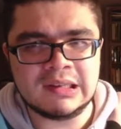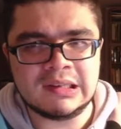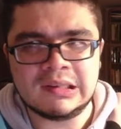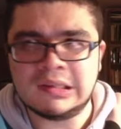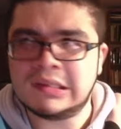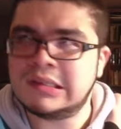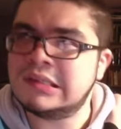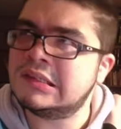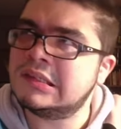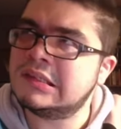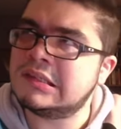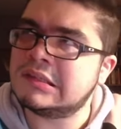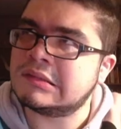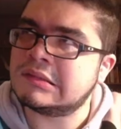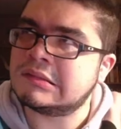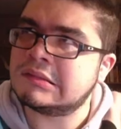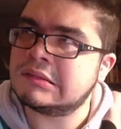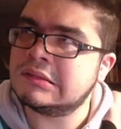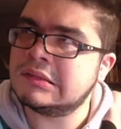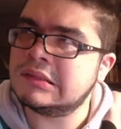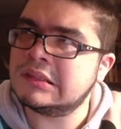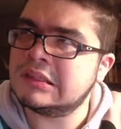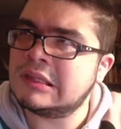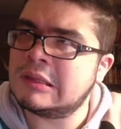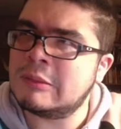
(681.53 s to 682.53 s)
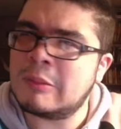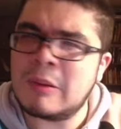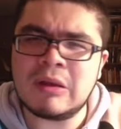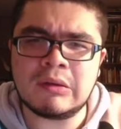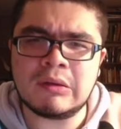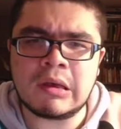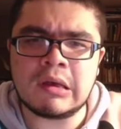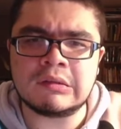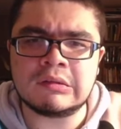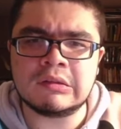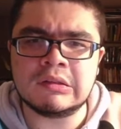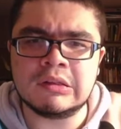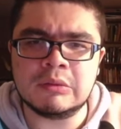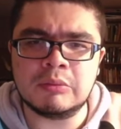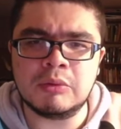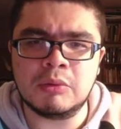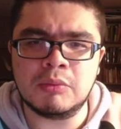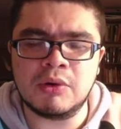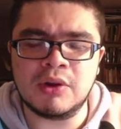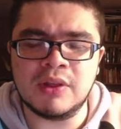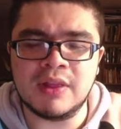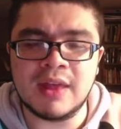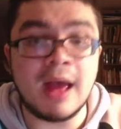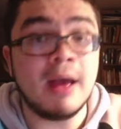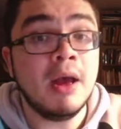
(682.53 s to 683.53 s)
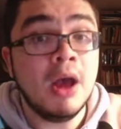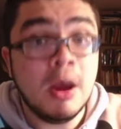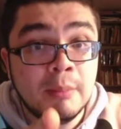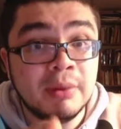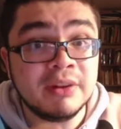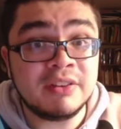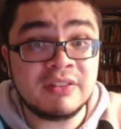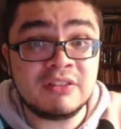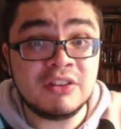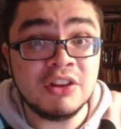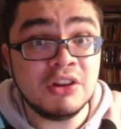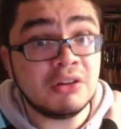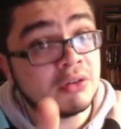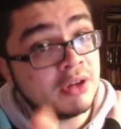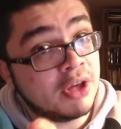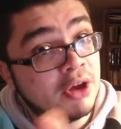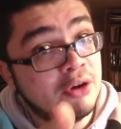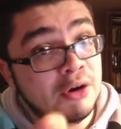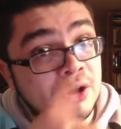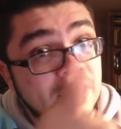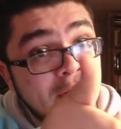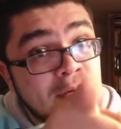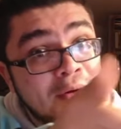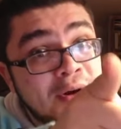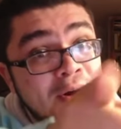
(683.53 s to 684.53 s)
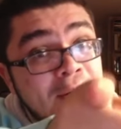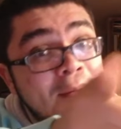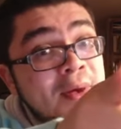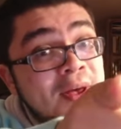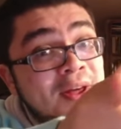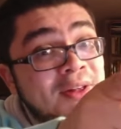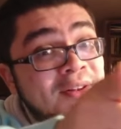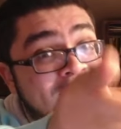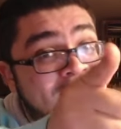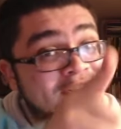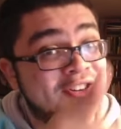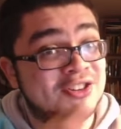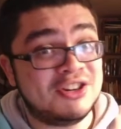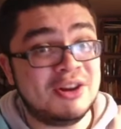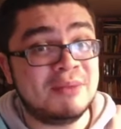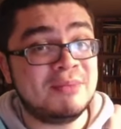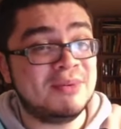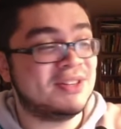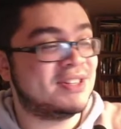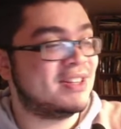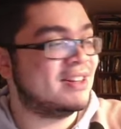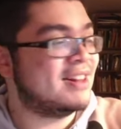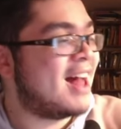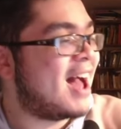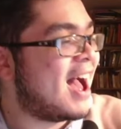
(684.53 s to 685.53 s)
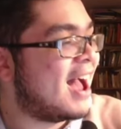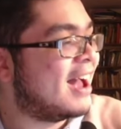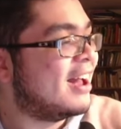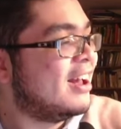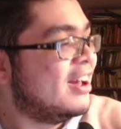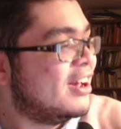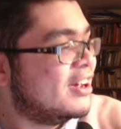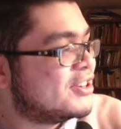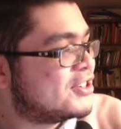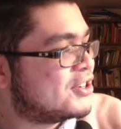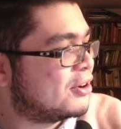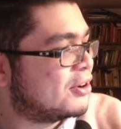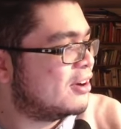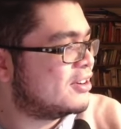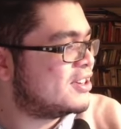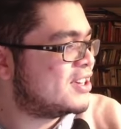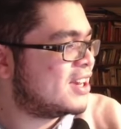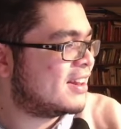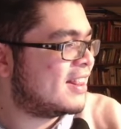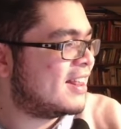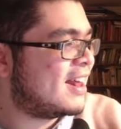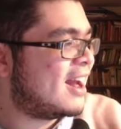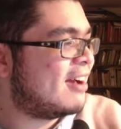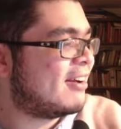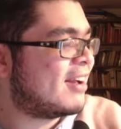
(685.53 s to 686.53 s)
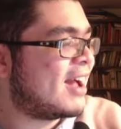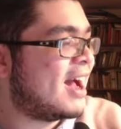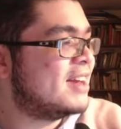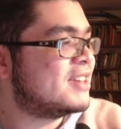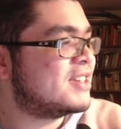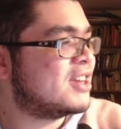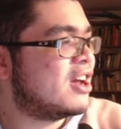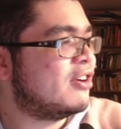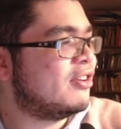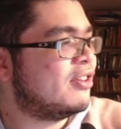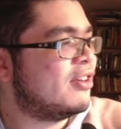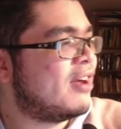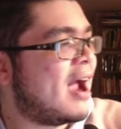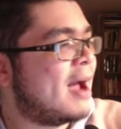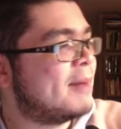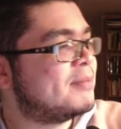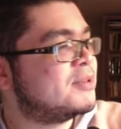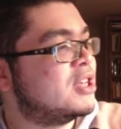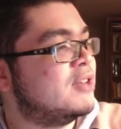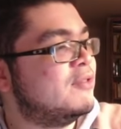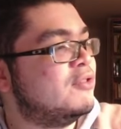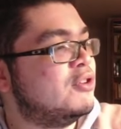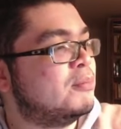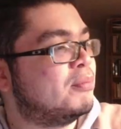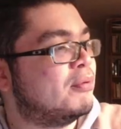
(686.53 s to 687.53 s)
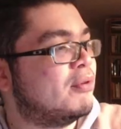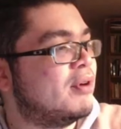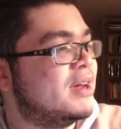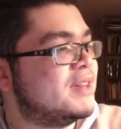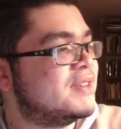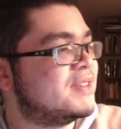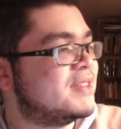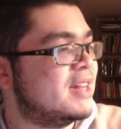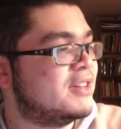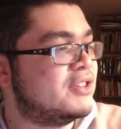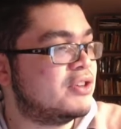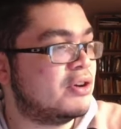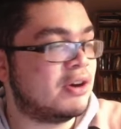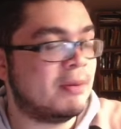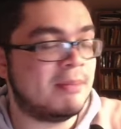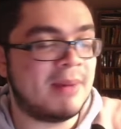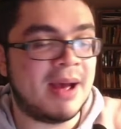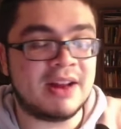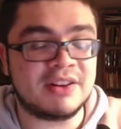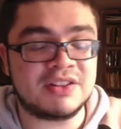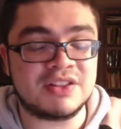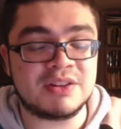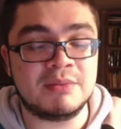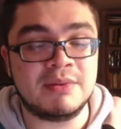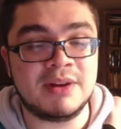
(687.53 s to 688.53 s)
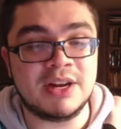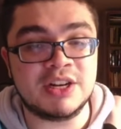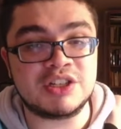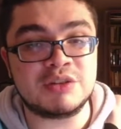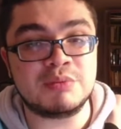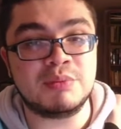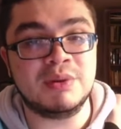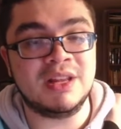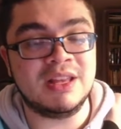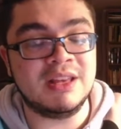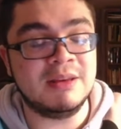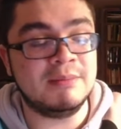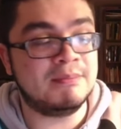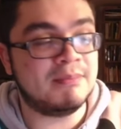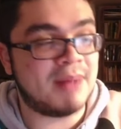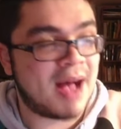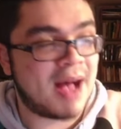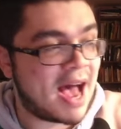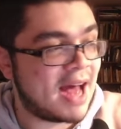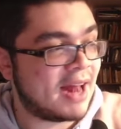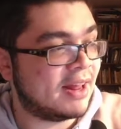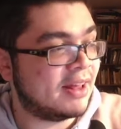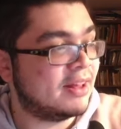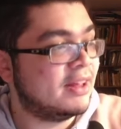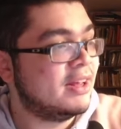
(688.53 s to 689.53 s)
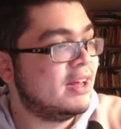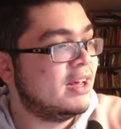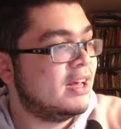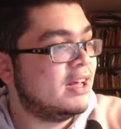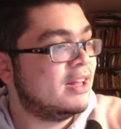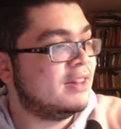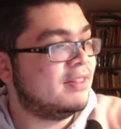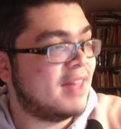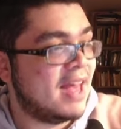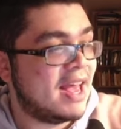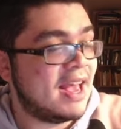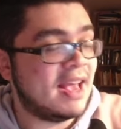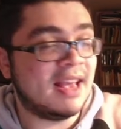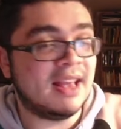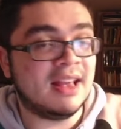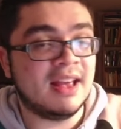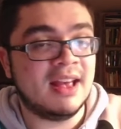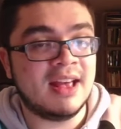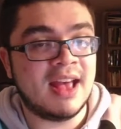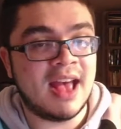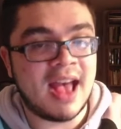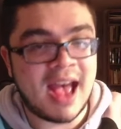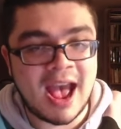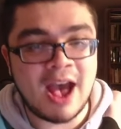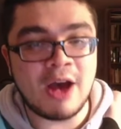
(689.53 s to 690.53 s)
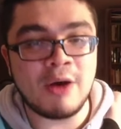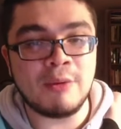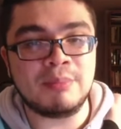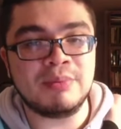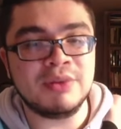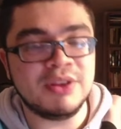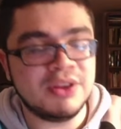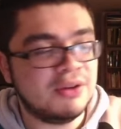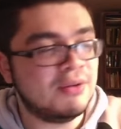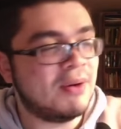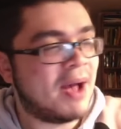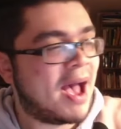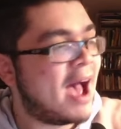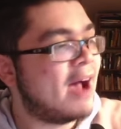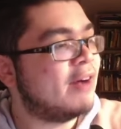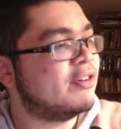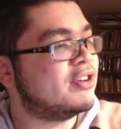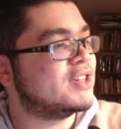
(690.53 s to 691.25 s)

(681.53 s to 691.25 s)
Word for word: I don't know. They probably cost a little bit more than that. But still, it would, it, would, it contributes a lot. So go check that out, guys. Other apps give you points that don't amount so much, but Ibotta, they help you out.